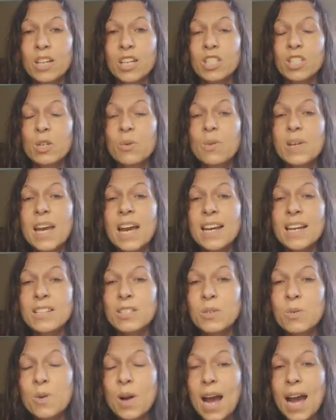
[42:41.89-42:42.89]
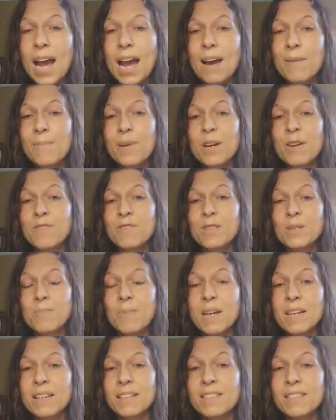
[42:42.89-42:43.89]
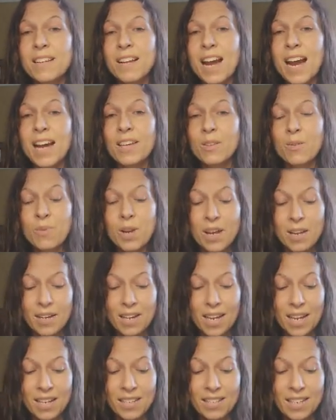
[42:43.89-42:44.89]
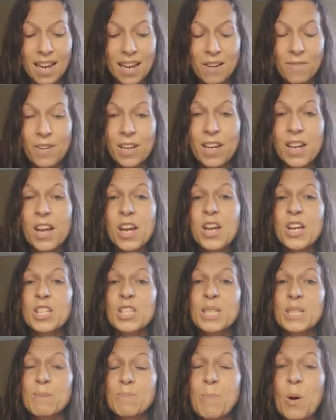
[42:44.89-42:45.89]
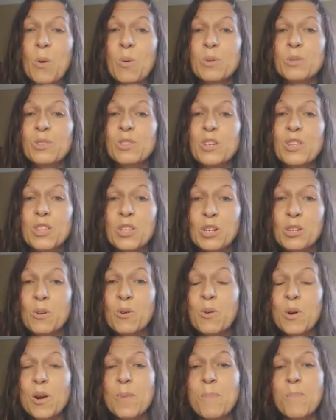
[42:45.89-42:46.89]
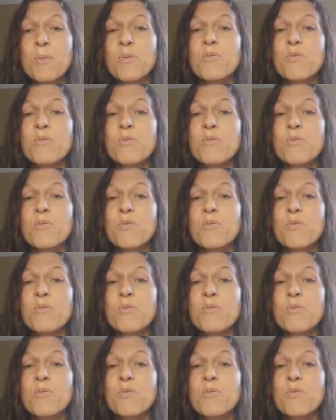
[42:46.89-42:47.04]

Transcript: So get into a habit of speaking to God the way King David spoke to the Lord.